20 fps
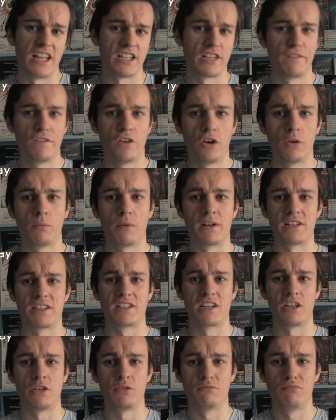It's a film
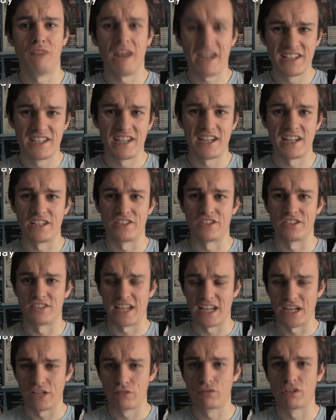whose writing is
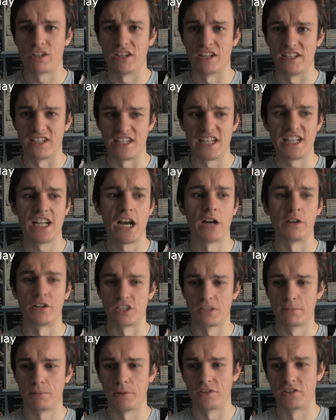just intricate and detailed and
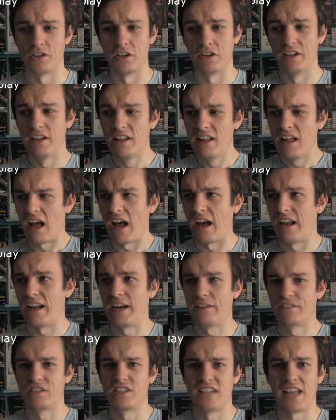spot on, and I
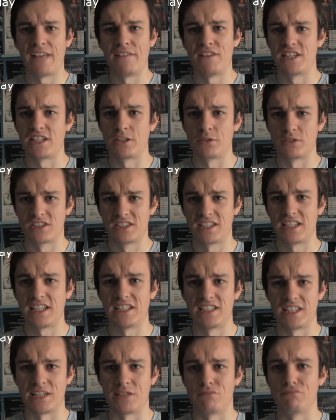have to say every single
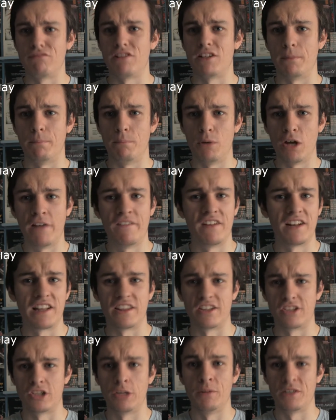scene seems written perfectly.
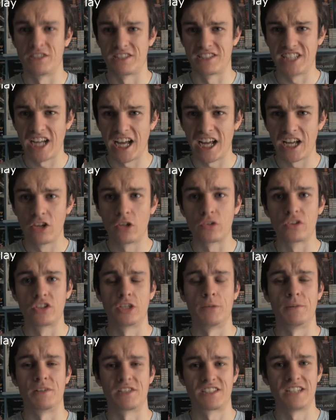There's so much dialogue, there's
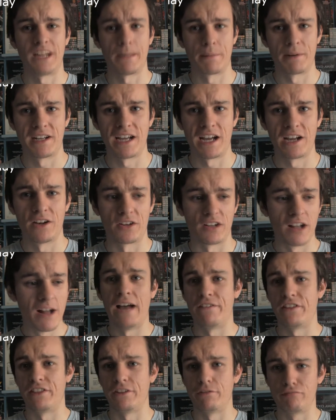so much snappy dialogue. I
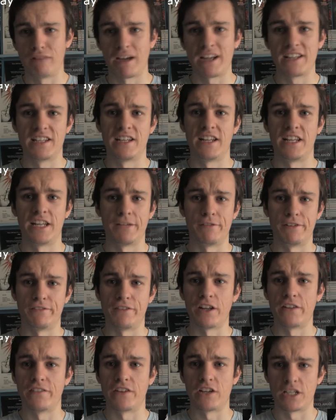think the writing here is
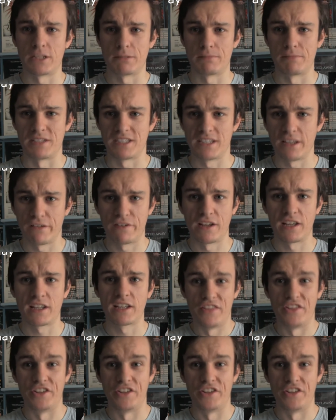very specific.